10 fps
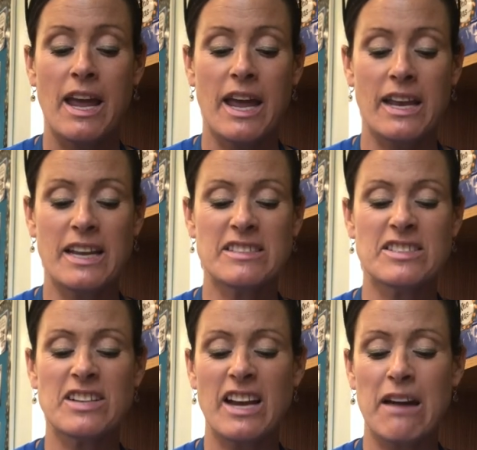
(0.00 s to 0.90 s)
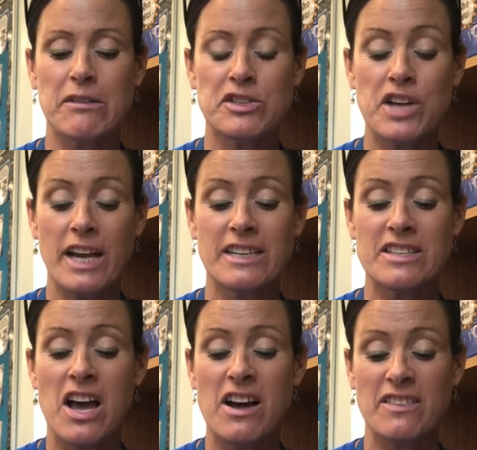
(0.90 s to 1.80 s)
and he stuck out a giant
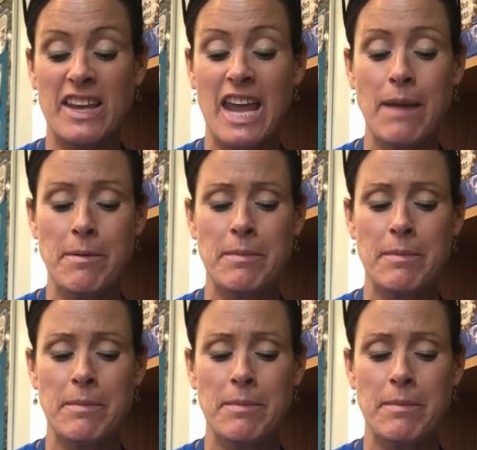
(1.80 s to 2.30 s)
tongue that came at